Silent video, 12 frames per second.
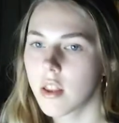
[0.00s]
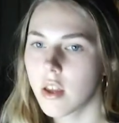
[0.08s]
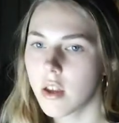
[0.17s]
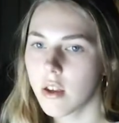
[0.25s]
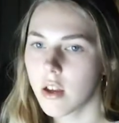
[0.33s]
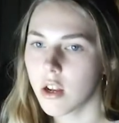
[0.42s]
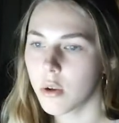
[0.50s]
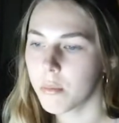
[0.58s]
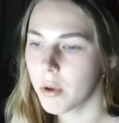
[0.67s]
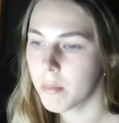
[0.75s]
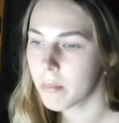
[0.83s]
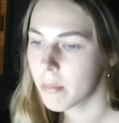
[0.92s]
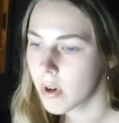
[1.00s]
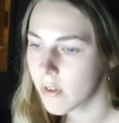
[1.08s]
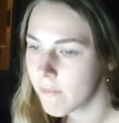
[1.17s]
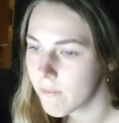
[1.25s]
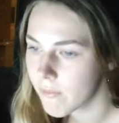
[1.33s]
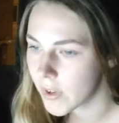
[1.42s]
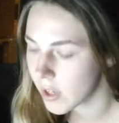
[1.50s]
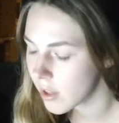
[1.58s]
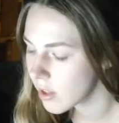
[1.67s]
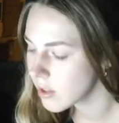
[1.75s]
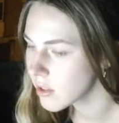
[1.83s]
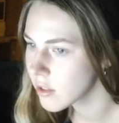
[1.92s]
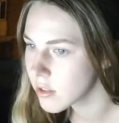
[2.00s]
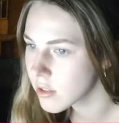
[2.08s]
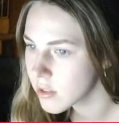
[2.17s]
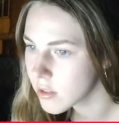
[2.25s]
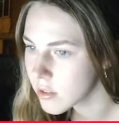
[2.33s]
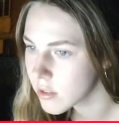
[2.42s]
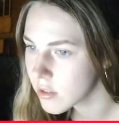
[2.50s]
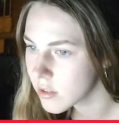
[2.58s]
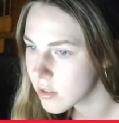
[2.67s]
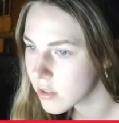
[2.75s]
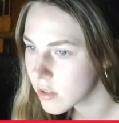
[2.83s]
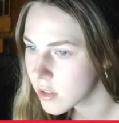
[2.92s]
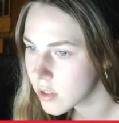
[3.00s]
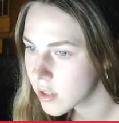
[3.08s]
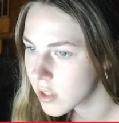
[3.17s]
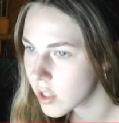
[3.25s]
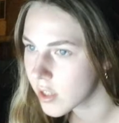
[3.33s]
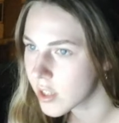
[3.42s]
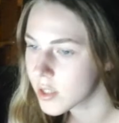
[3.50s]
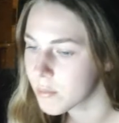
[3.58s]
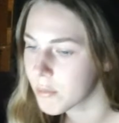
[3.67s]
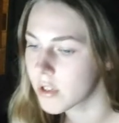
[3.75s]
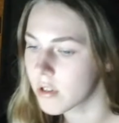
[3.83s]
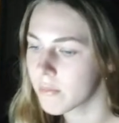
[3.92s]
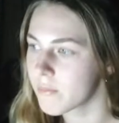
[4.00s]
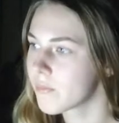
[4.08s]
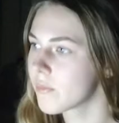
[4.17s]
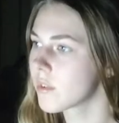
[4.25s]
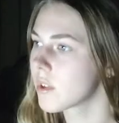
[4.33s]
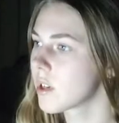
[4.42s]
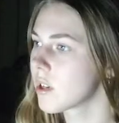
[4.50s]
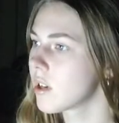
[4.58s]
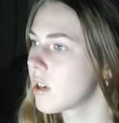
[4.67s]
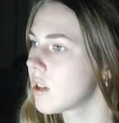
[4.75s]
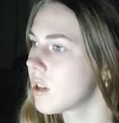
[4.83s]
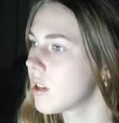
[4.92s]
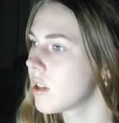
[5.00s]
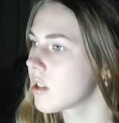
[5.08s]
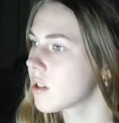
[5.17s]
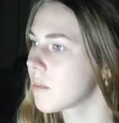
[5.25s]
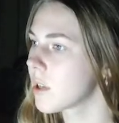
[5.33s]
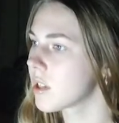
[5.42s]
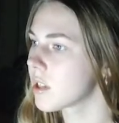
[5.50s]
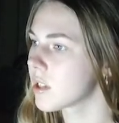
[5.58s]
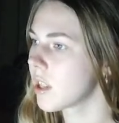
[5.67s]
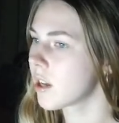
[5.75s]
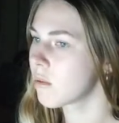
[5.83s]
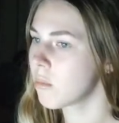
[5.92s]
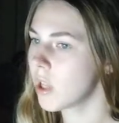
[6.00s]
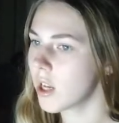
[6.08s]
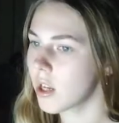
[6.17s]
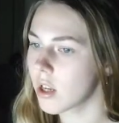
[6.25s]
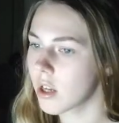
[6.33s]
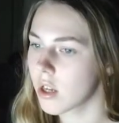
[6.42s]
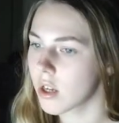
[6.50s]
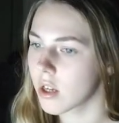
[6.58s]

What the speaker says: they're gonna be perfect. Yeah, that's middle. Let's make this line black.